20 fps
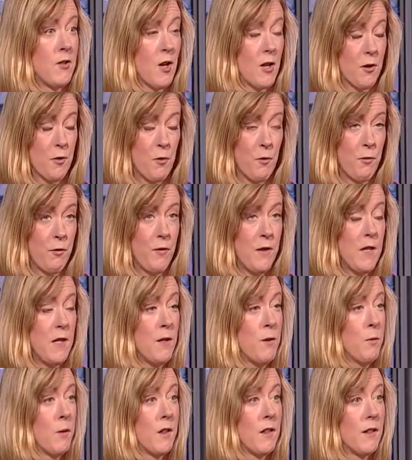Duck
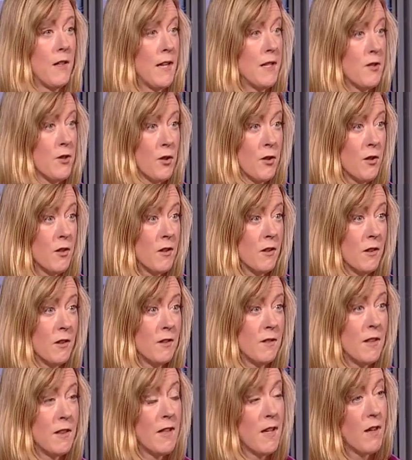confit with
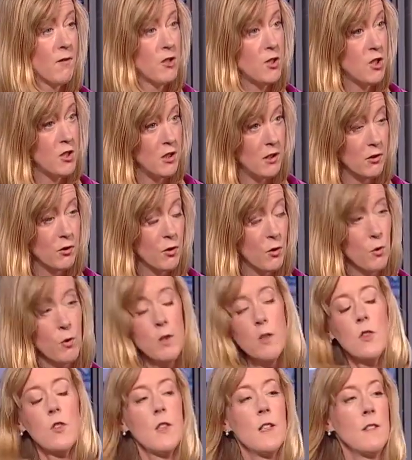lentils. And they have a cheese
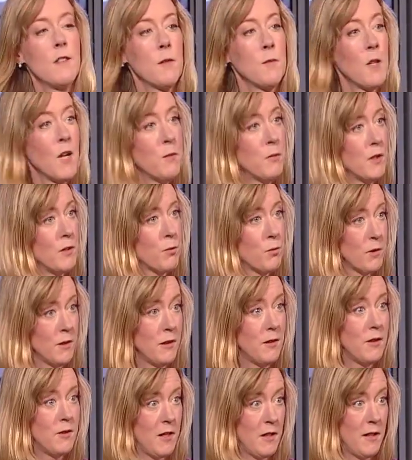course, and sometimes it's
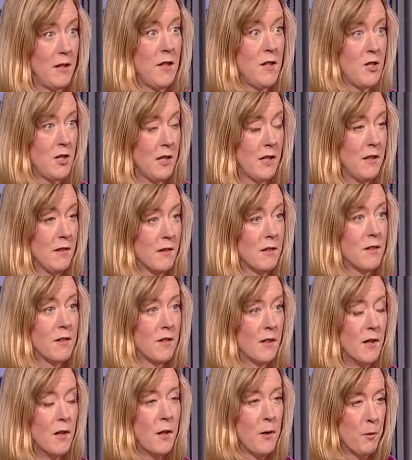really stinky cheese
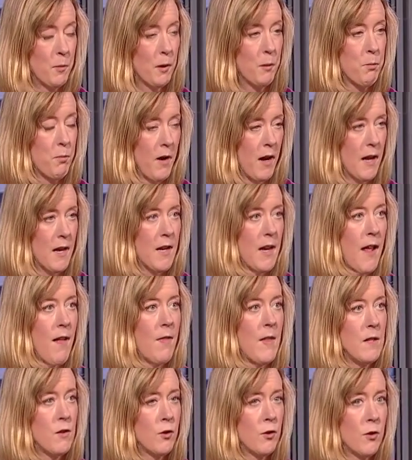with bread.
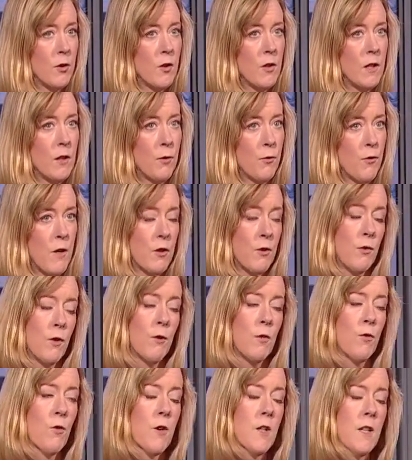And then dessert, it's fresh
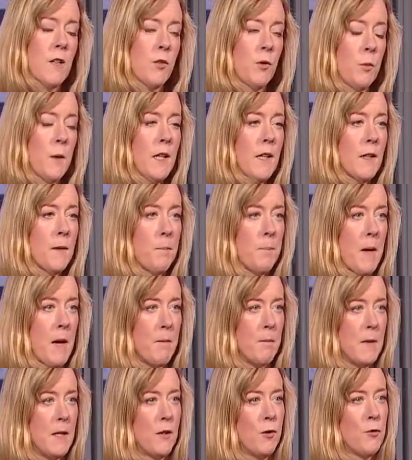fruit 4 days a week by
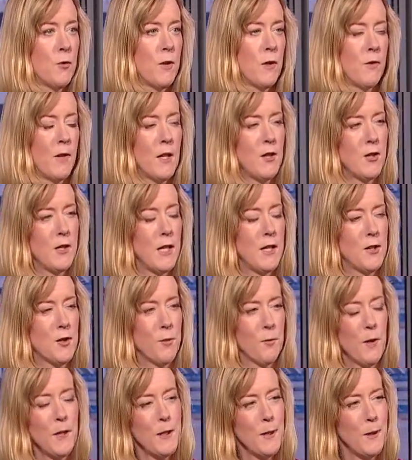Ministry of
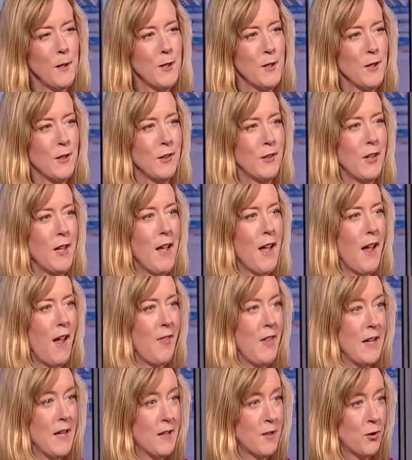Education regulations,
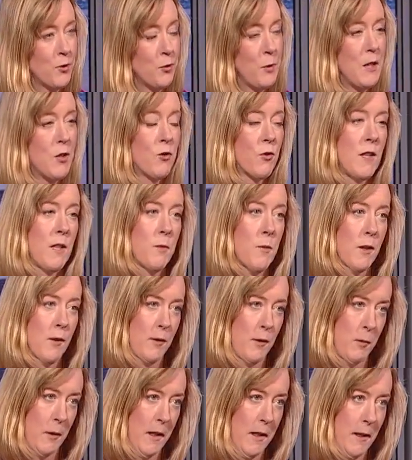and they get a sweet treat
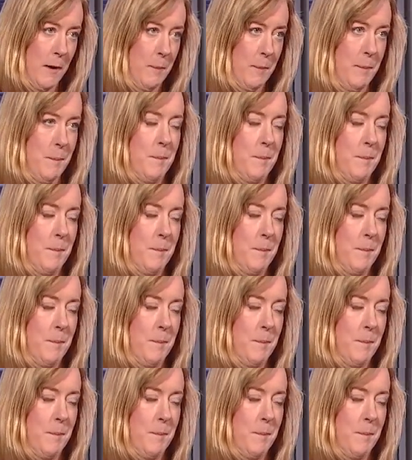once a week.